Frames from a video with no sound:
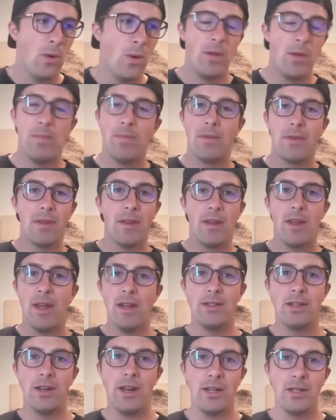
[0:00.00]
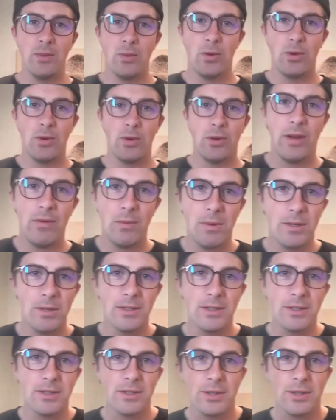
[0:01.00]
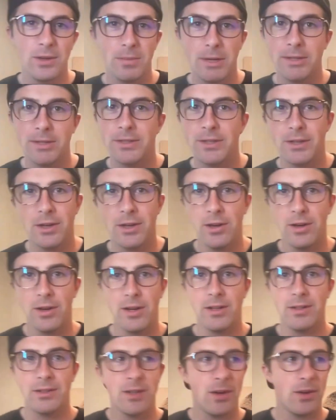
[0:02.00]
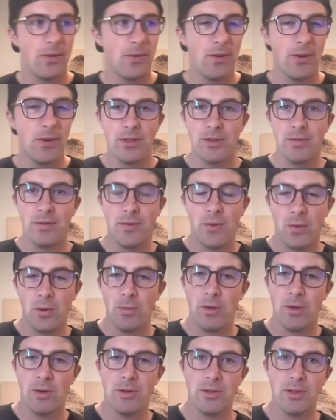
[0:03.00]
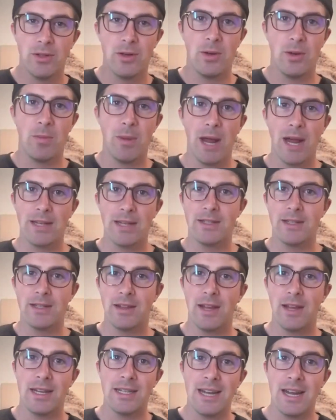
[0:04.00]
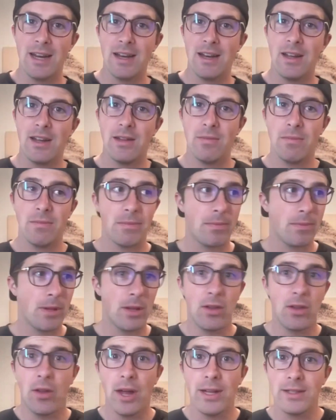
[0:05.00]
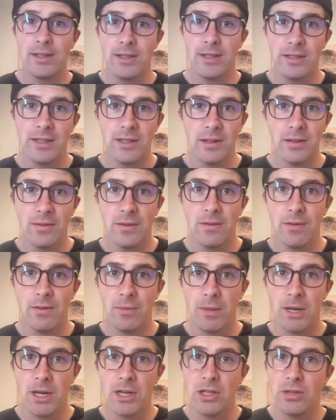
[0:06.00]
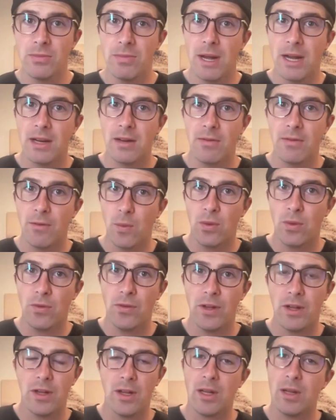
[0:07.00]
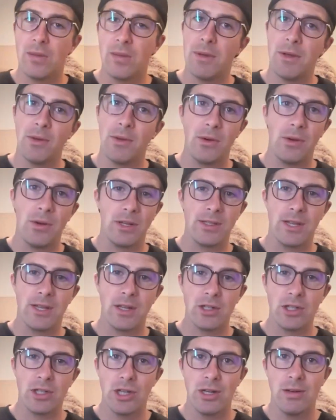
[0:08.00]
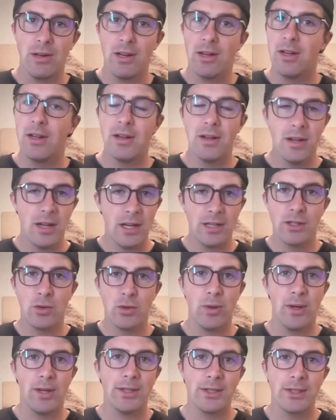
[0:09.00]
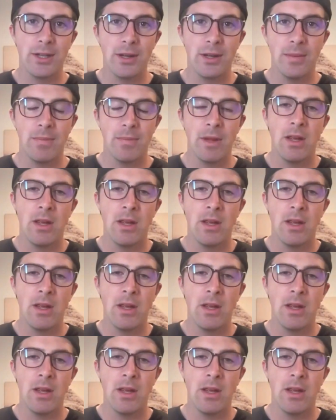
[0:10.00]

Well, in today's world, everybody's concerned about security. So first and foremost, you know, passing that data, client sensitive information back and forth via email or an Excel sheet, it's a mm-hmm. risk.